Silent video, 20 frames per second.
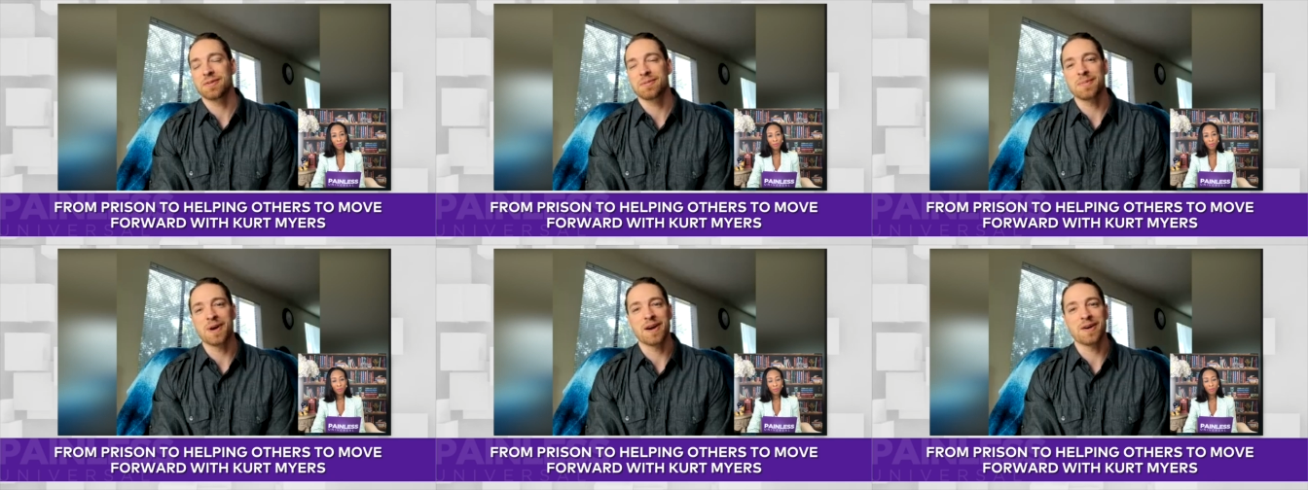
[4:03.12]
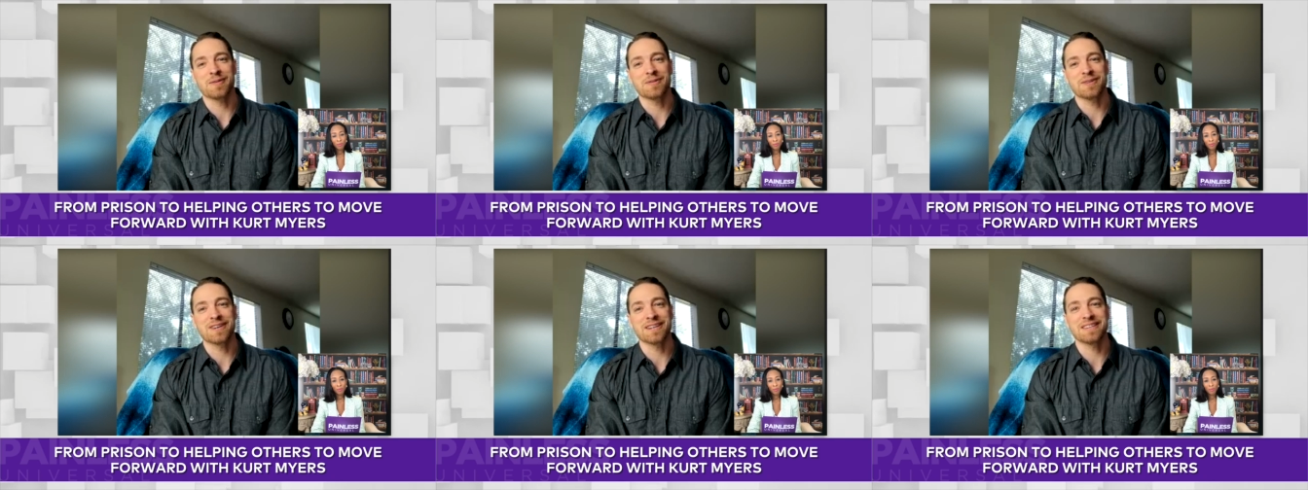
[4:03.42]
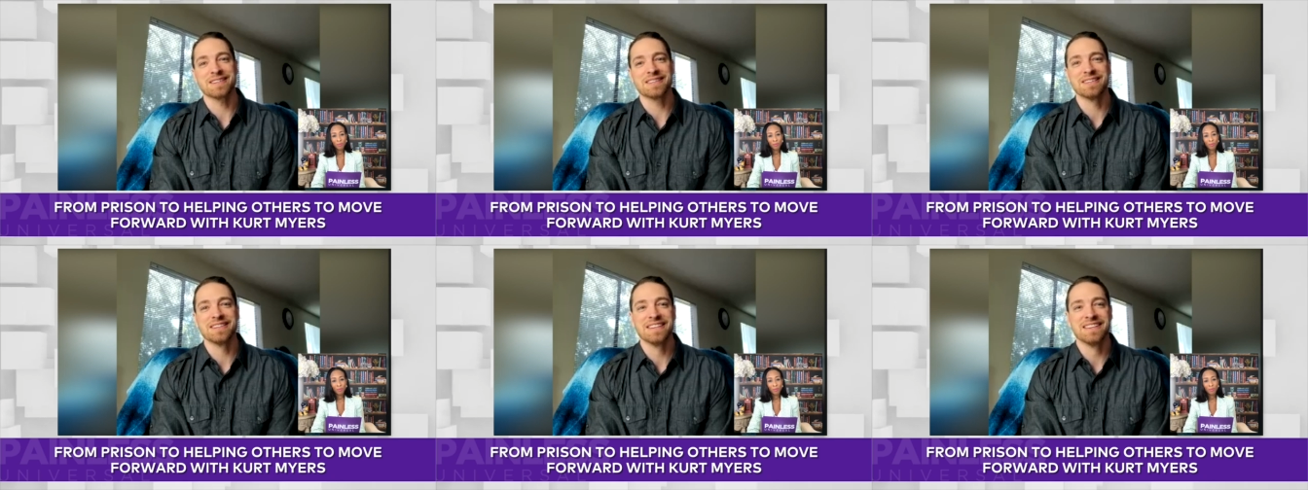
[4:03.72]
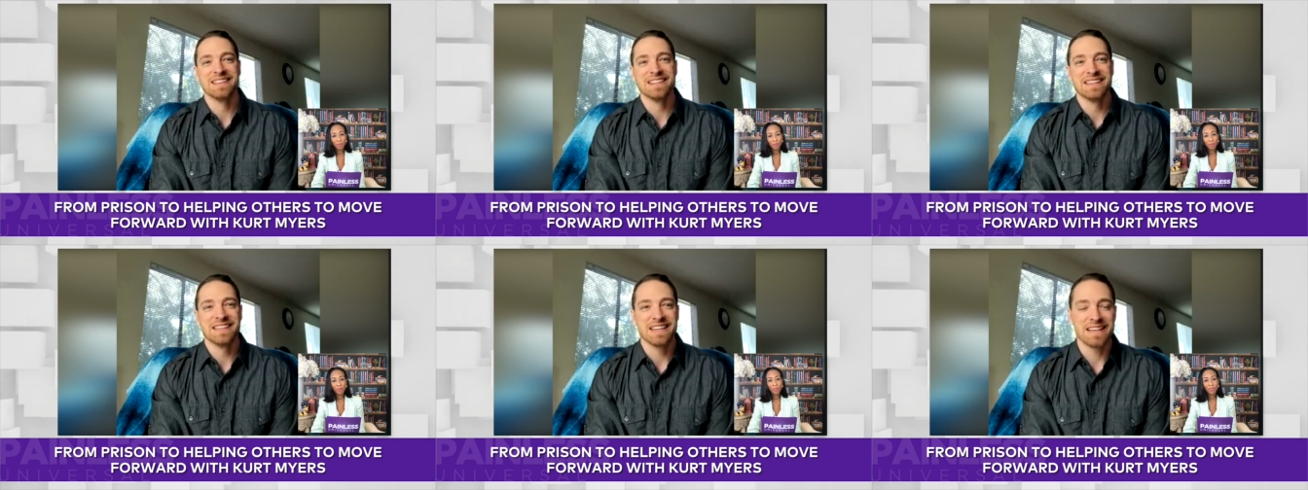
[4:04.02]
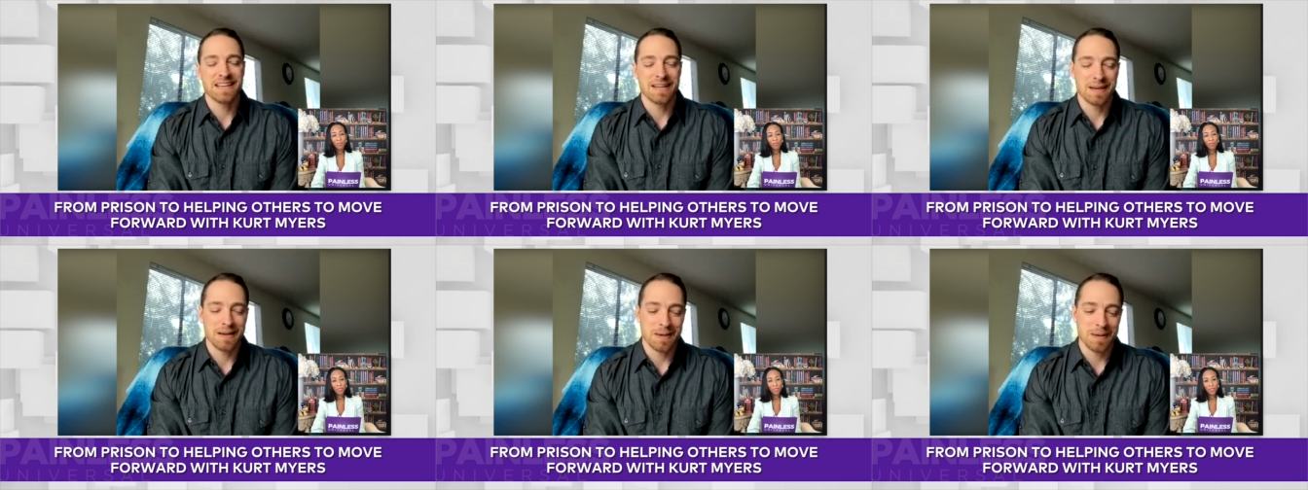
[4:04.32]
my own good.
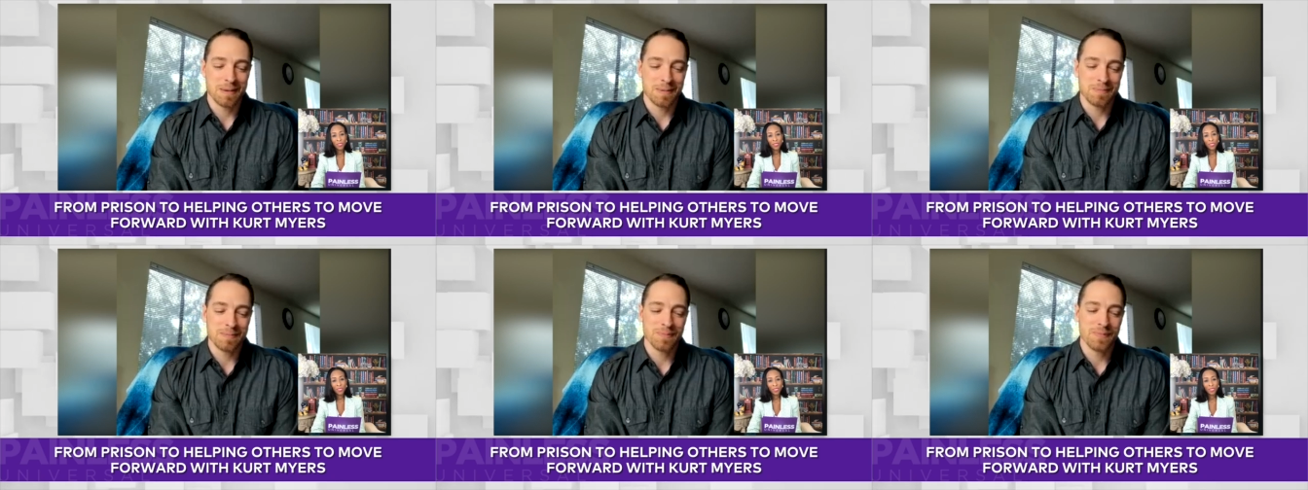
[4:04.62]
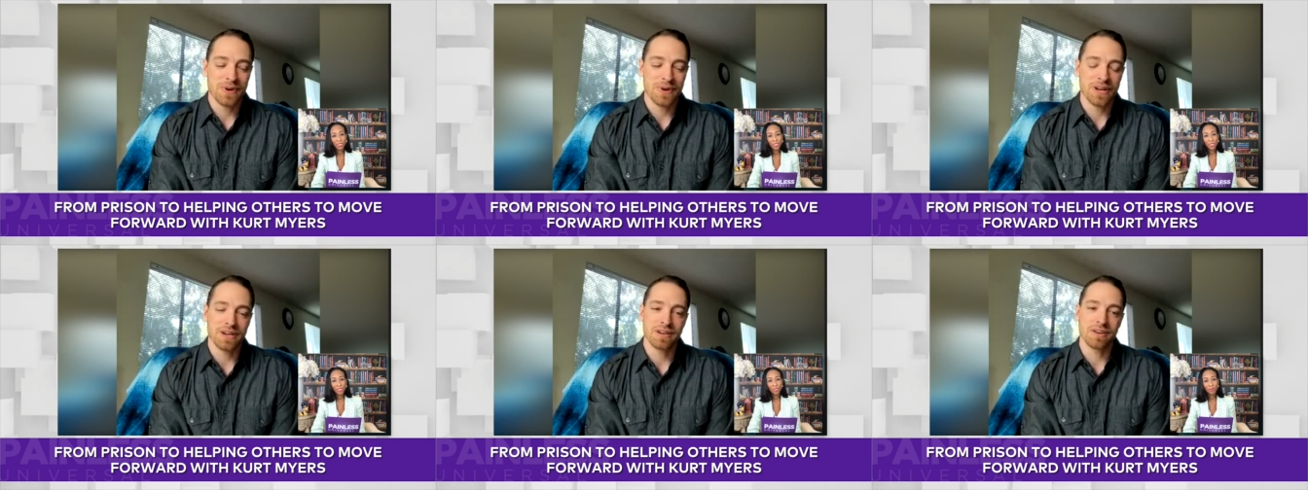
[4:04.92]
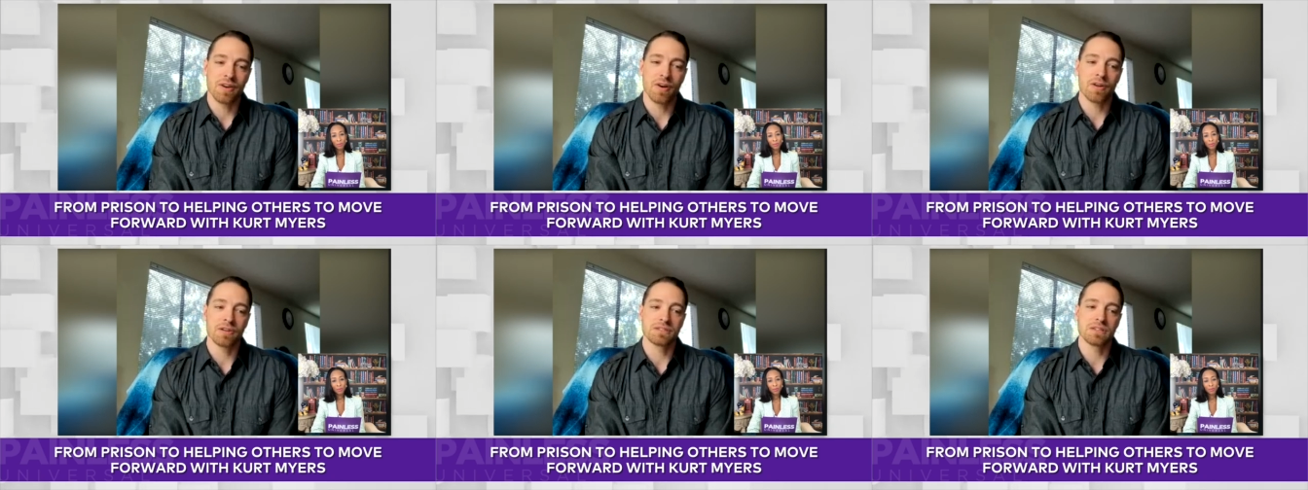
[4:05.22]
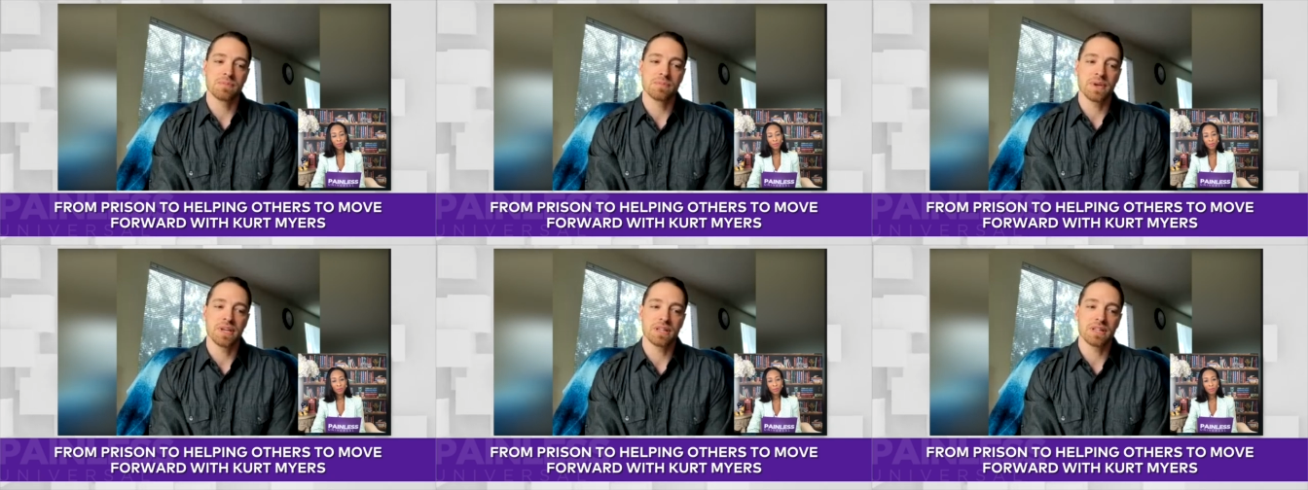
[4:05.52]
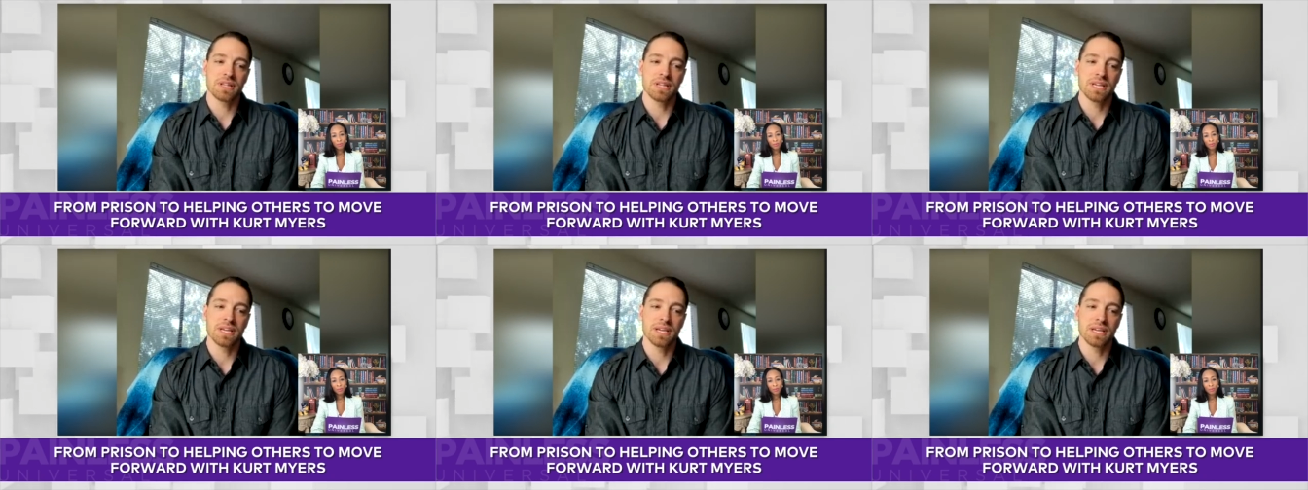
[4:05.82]
Um, but
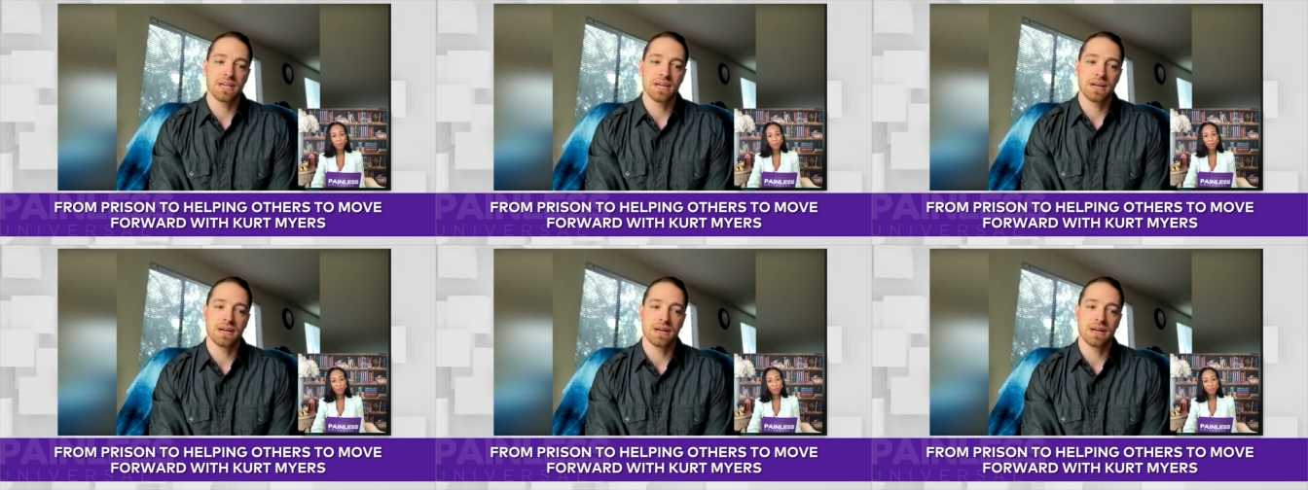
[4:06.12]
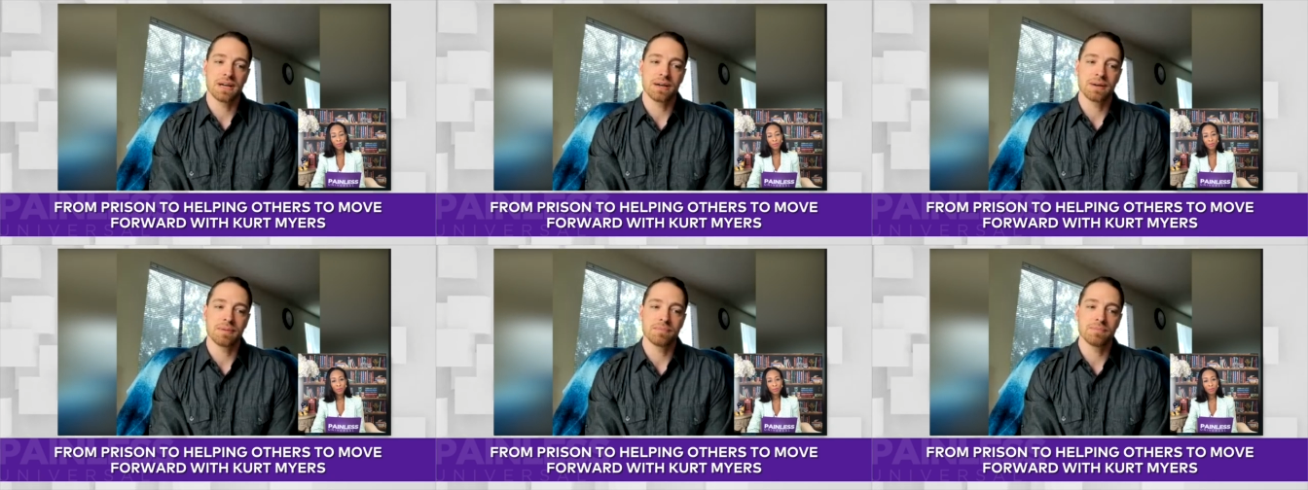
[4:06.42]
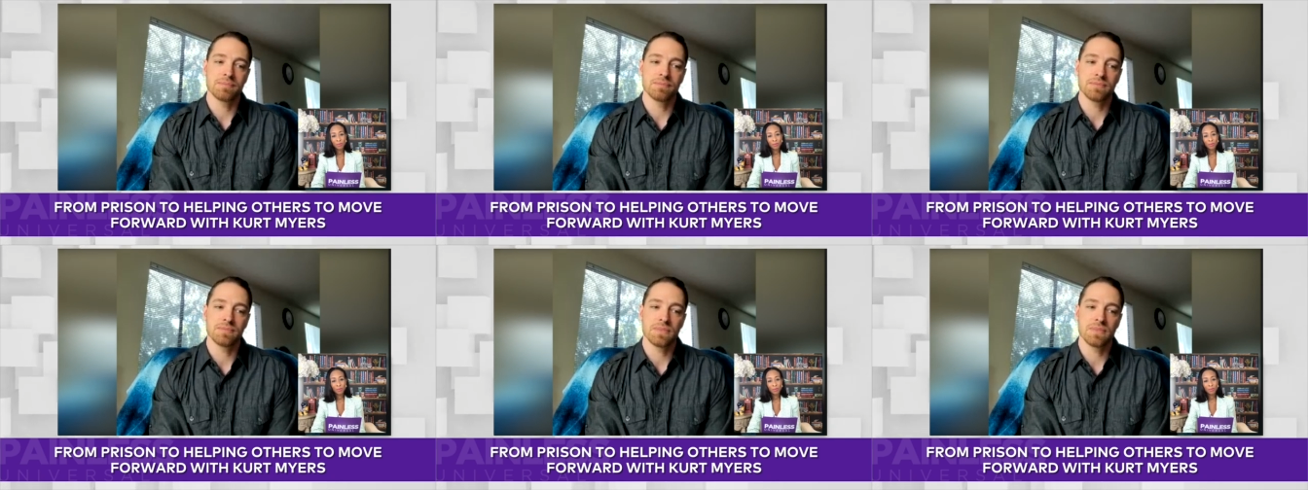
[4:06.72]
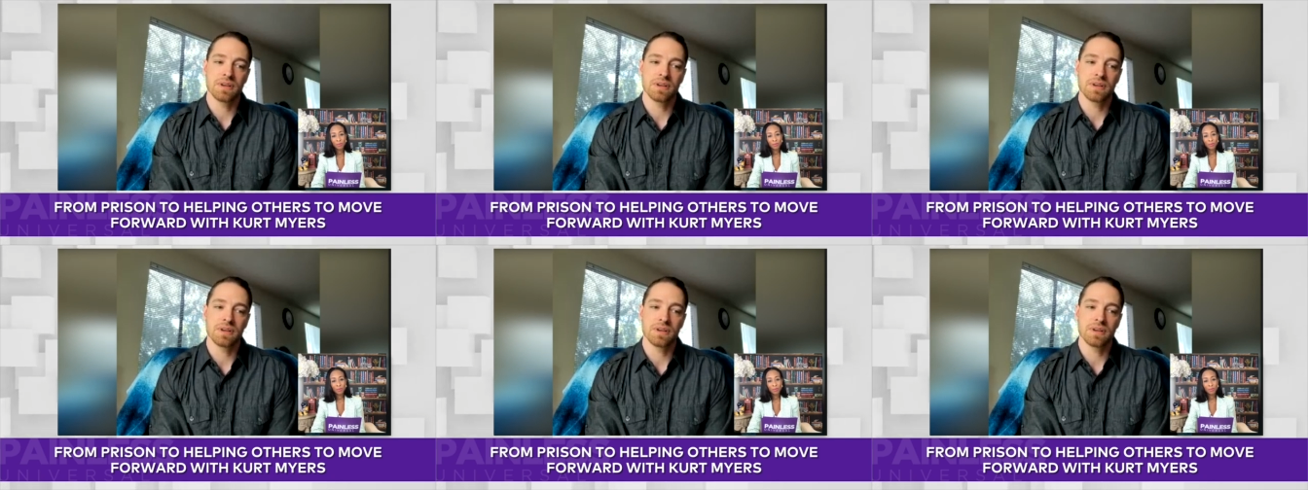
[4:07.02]
ultimately, um,